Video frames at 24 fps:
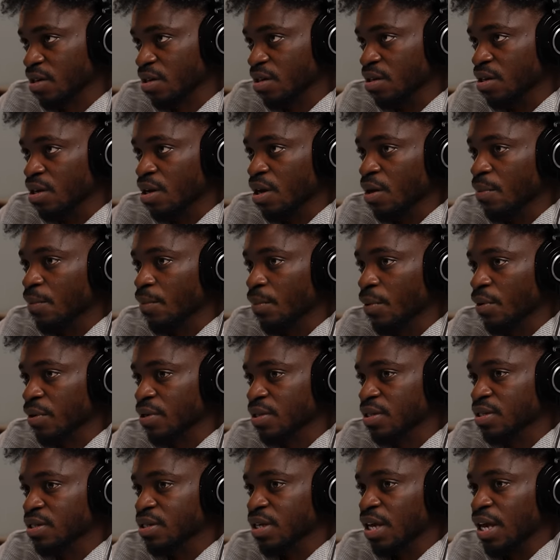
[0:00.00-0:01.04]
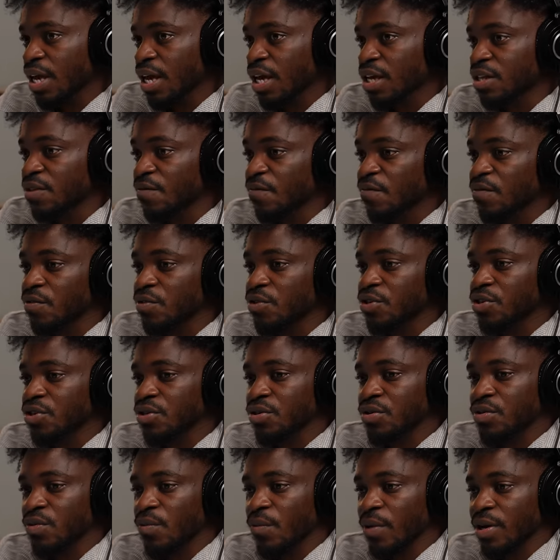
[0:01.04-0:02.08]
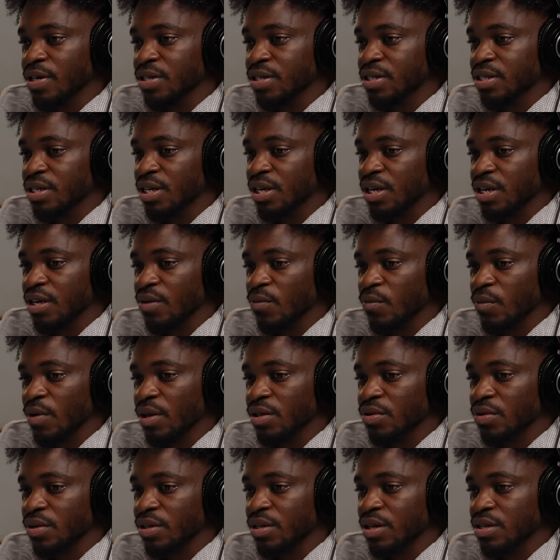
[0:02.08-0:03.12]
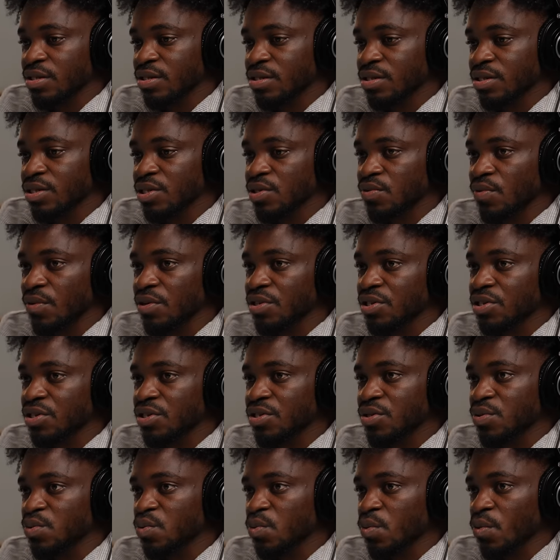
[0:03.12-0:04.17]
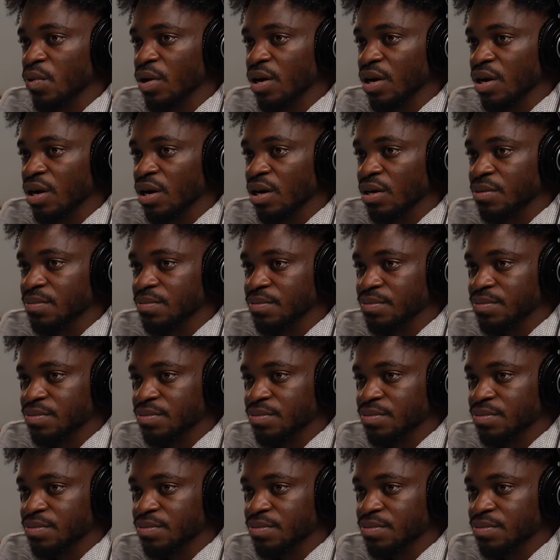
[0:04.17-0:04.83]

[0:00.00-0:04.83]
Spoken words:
But in the future, we're looking at a situation where